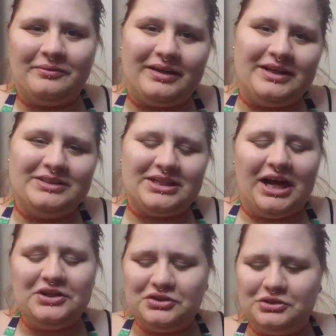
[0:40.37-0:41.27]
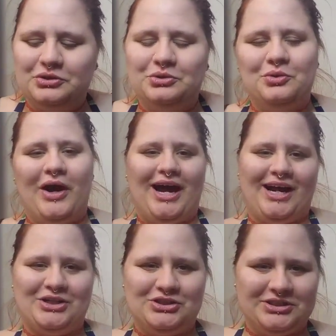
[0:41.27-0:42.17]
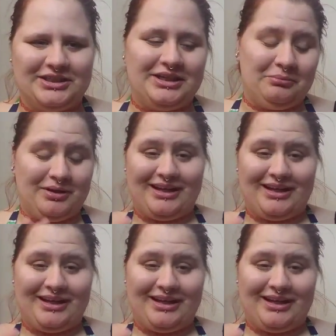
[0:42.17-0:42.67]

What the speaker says: because I'm going